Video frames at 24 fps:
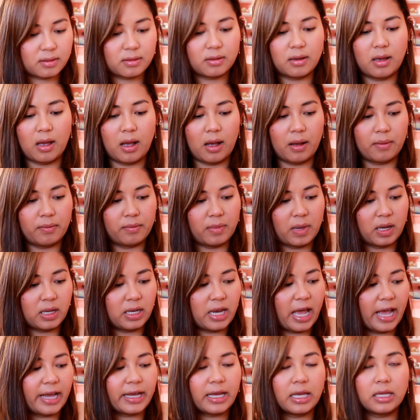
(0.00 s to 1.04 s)
a
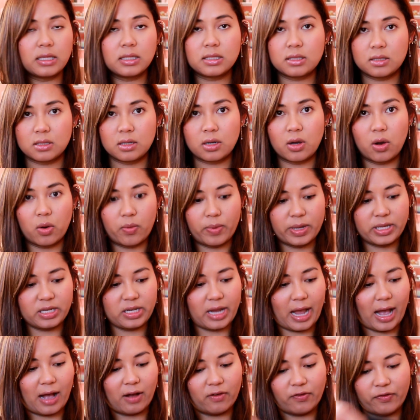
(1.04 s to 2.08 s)
leggings to go with
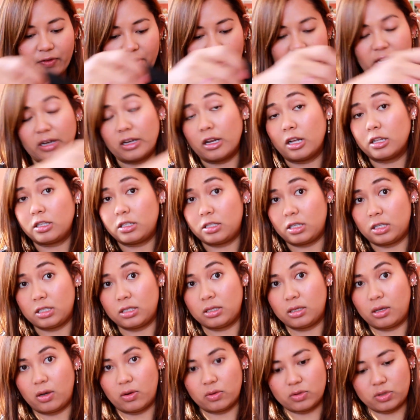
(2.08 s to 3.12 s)
your outfit and not
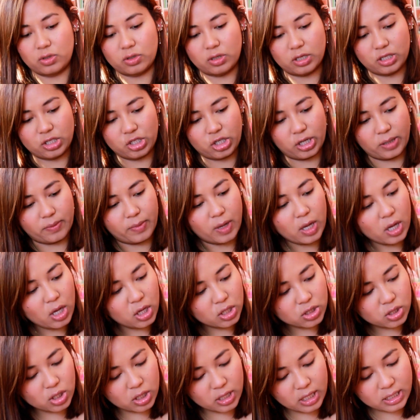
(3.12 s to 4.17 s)
just go to the gym.
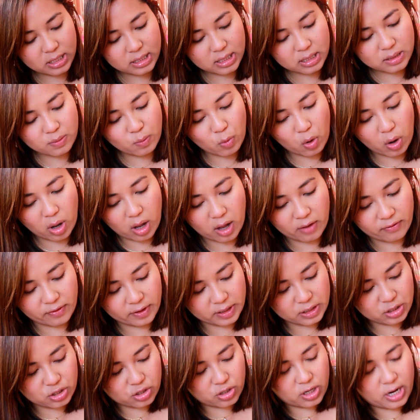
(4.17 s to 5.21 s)
So this is more of a
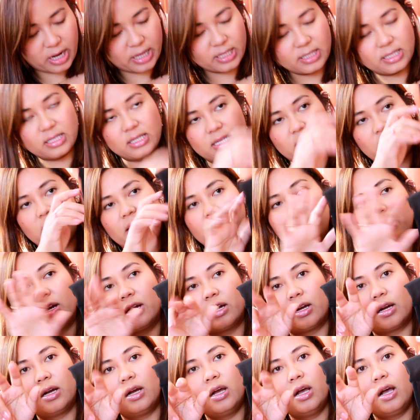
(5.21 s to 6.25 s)

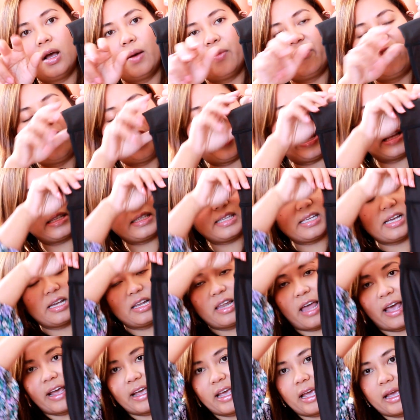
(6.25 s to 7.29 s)
dressier, fancier
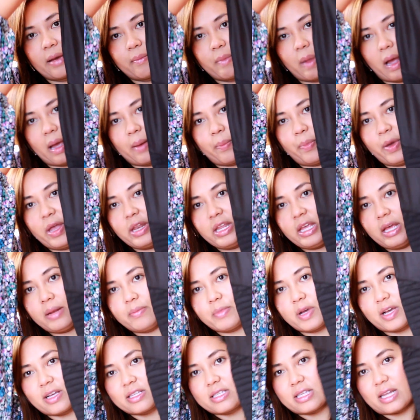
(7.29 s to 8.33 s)
legging in my opinion,
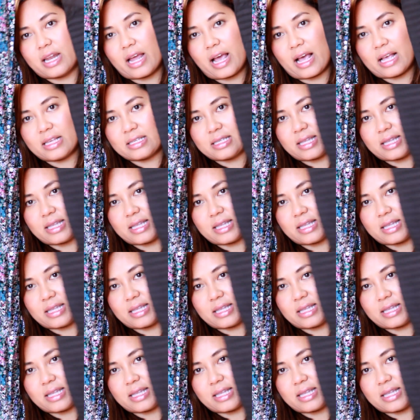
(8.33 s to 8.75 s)
because it has